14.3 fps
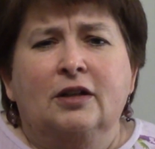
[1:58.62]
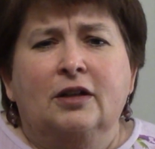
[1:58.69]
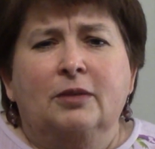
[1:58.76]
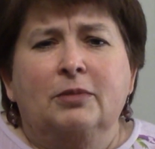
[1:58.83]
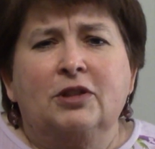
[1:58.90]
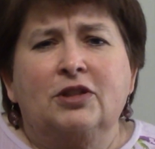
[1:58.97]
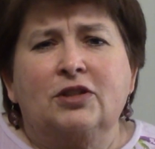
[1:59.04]

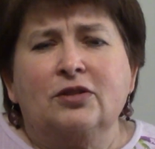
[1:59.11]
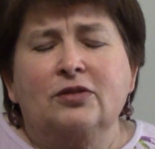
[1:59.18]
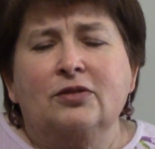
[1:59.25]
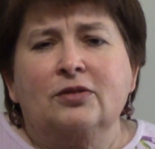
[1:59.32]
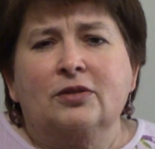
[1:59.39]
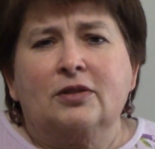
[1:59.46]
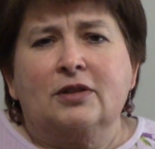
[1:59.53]
But
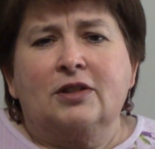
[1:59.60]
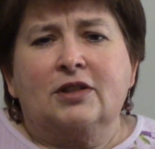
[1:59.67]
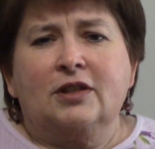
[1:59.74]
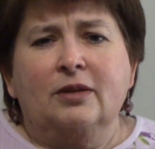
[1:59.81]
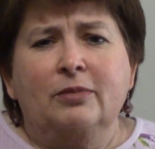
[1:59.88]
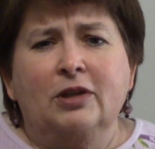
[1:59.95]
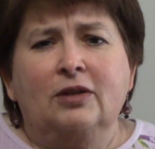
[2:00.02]
soon
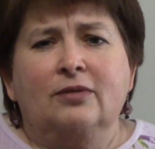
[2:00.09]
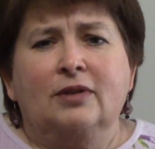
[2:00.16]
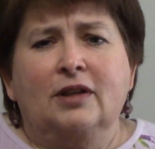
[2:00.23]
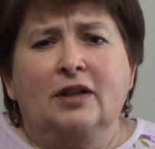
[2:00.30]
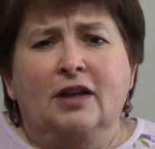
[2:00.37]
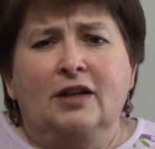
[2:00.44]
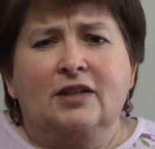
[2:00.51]
somebody
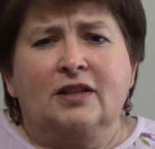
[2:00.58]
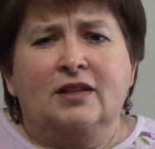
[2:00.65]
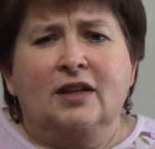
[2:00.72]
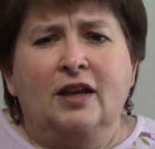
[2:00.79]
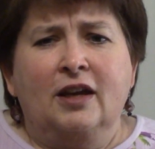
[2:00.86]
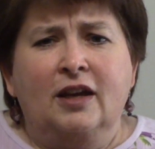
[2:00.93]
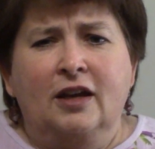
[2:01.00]
realizes,
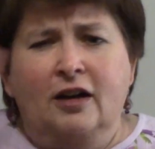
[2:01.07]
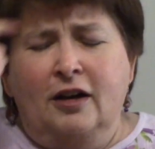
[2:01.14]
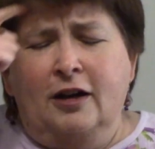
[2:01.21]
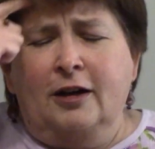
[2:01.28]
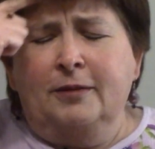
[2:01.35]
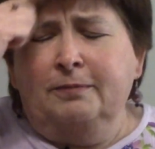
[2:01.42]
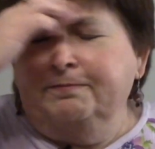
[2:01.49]
hey,
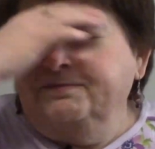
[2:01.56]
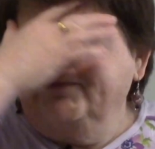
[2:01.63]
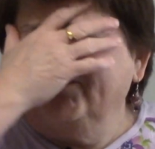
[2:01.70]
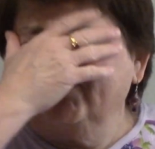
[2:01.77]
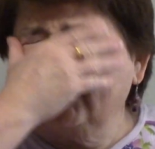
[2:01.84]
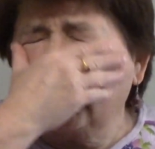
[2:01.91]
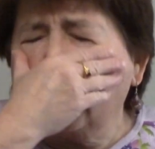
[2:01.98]
um,
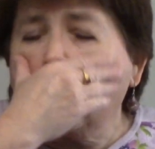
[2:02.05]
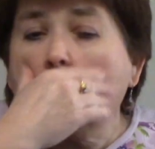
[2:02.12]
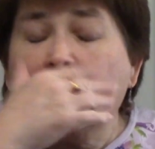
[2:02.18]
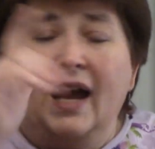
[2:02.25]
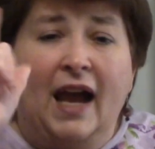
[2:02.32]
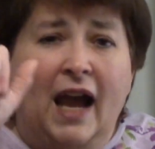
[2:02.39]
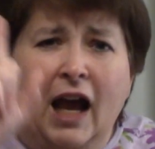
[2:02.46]

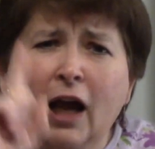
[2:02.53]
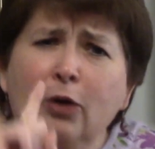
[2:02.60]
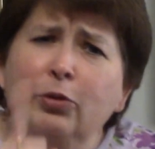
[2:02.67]
how are